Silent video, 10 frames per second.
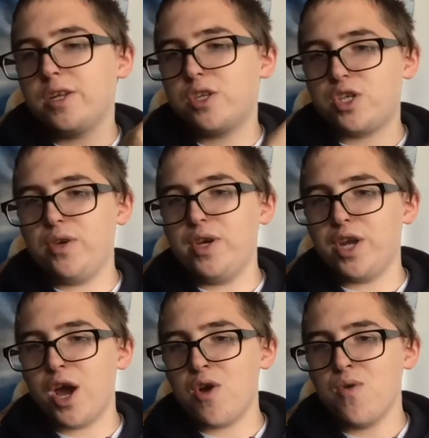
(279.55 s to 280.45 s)
Do you
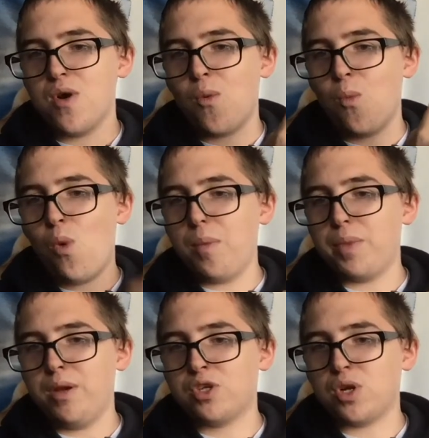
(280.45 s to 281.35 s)
know what
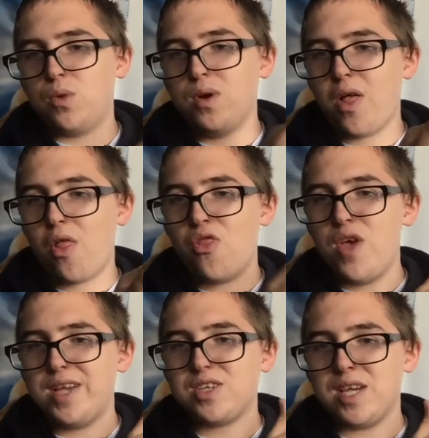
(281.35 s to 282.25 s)
musical
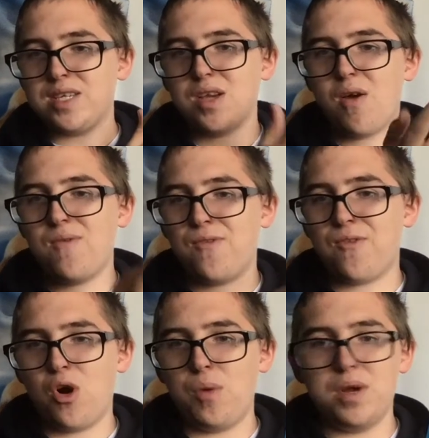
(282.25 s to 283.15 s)
this is
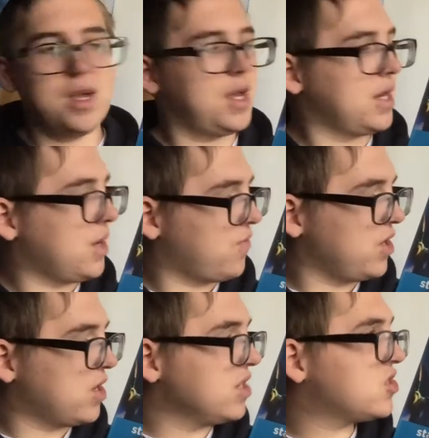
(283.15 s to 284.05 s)
from? Now, if
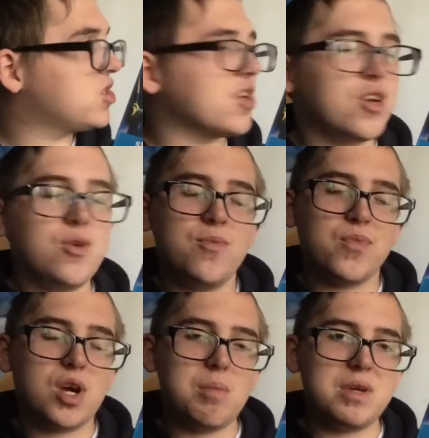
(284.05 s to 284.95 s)
you guys do,
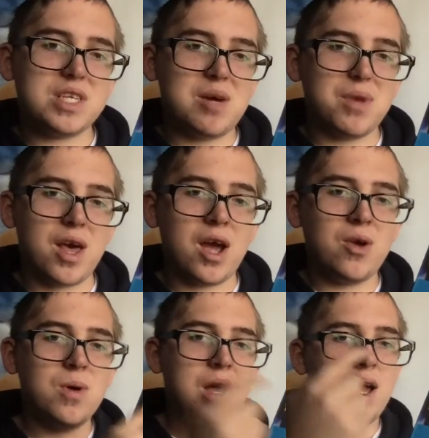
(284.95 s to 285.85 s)
comment down
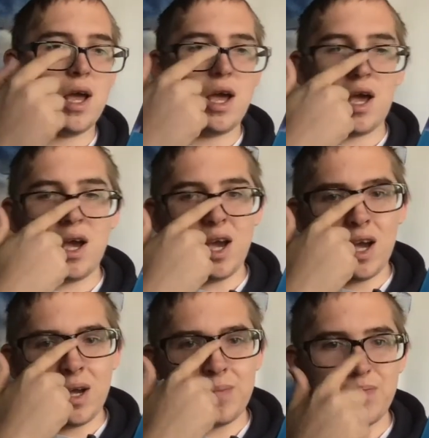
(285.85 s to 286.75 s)
below.
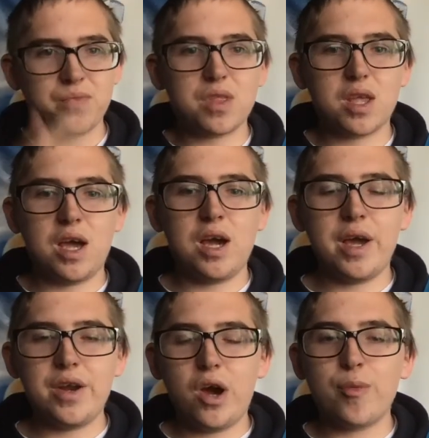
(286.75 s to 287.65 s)
And
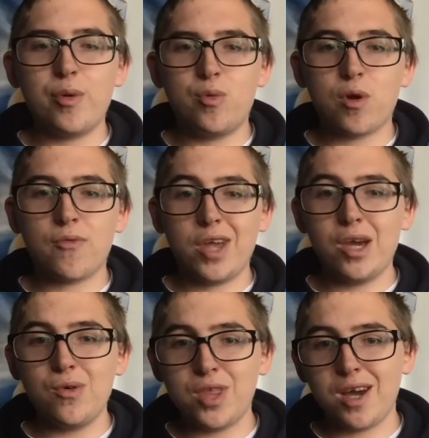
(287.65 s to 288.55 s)
I will
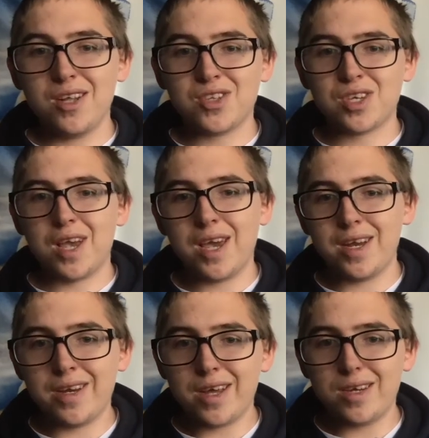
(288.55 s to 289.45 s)
reveal the answer
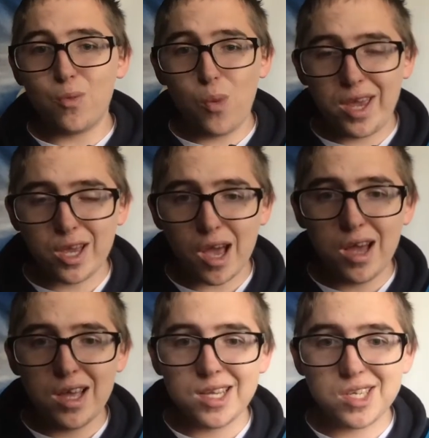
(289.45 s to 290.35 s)
in week
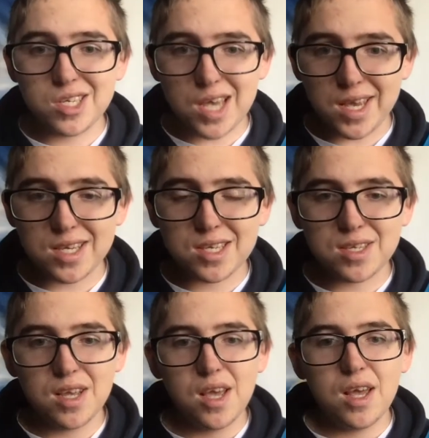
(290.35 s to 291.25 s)

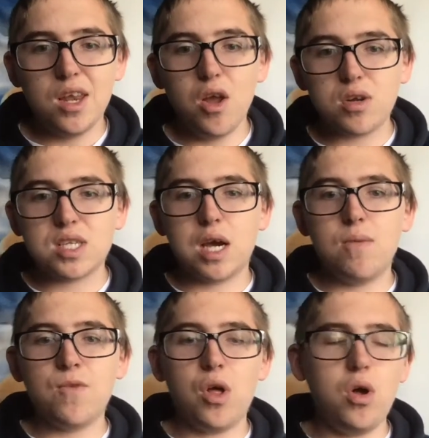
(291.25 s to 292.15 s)
6
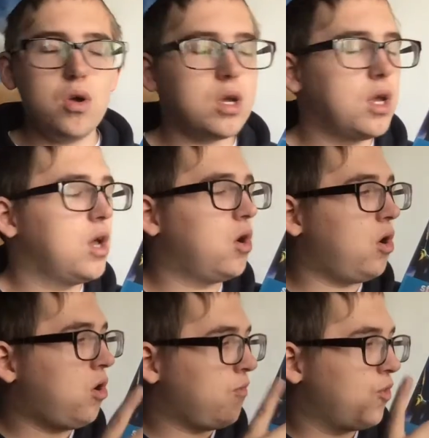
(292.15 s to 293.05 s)
lockdown vlog
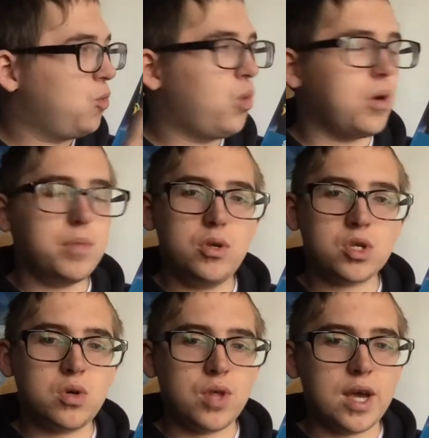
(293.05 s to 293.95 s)
of what
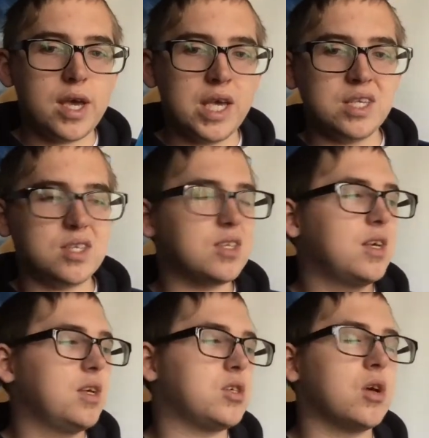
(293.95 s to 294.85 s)
musical that is.
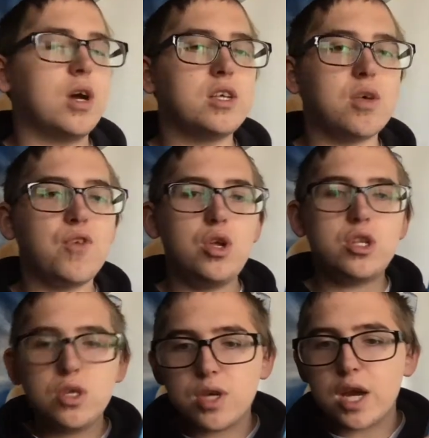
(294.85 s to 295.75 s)
So guys, if you
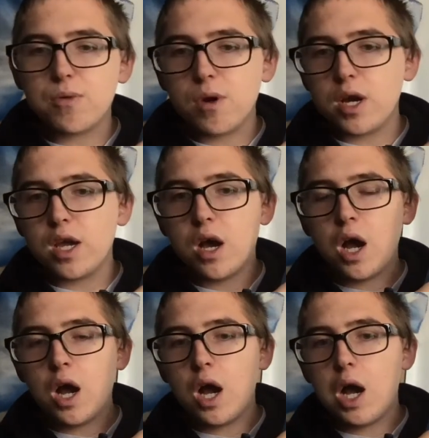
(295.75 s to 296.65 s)
do get it right,
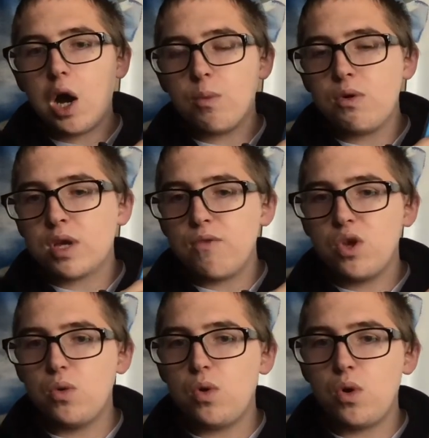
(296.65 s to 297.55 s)
I will give
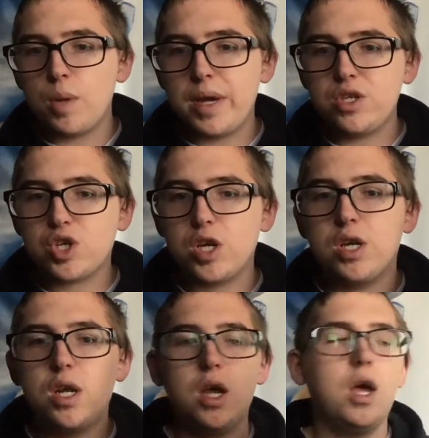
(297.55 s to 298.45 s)
you all a
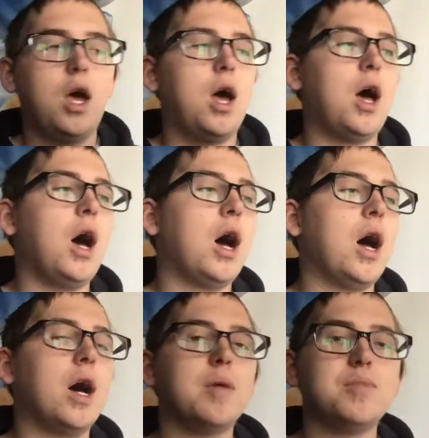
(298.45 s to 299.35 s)
mention.
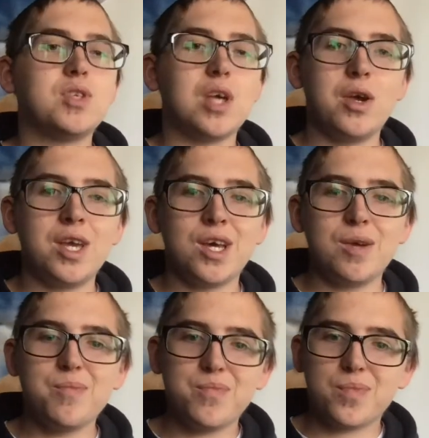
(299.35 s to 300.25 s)
So, you
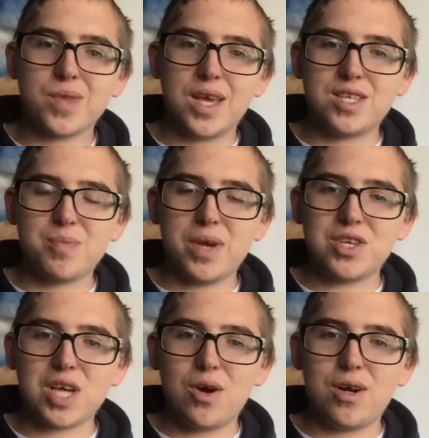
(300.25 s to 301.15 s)
know, it's a big
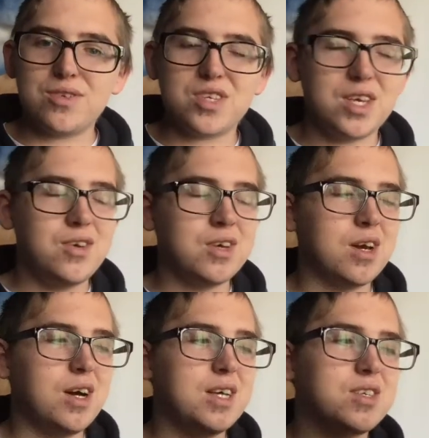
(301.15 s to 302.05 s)
shout out to you
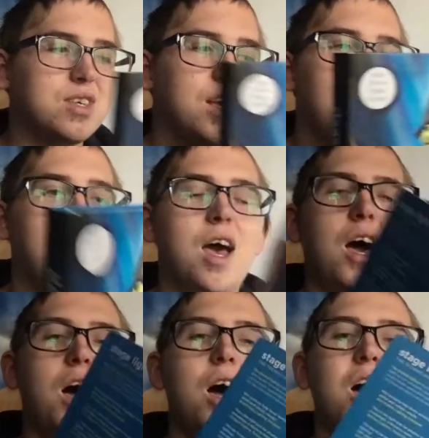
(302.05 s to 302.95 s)
guys.
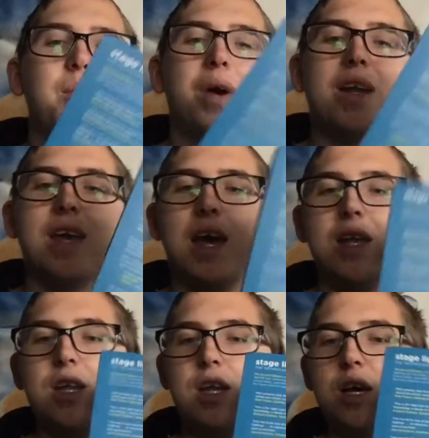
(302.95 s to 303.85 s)
And
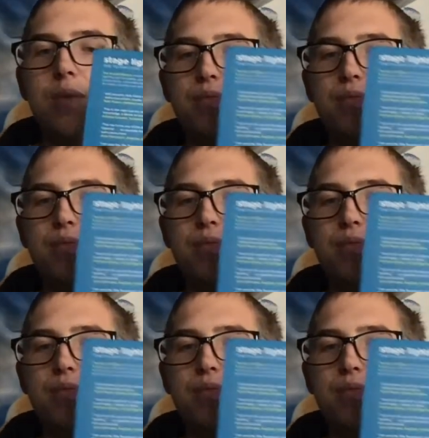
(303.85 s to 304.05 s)
again, you know,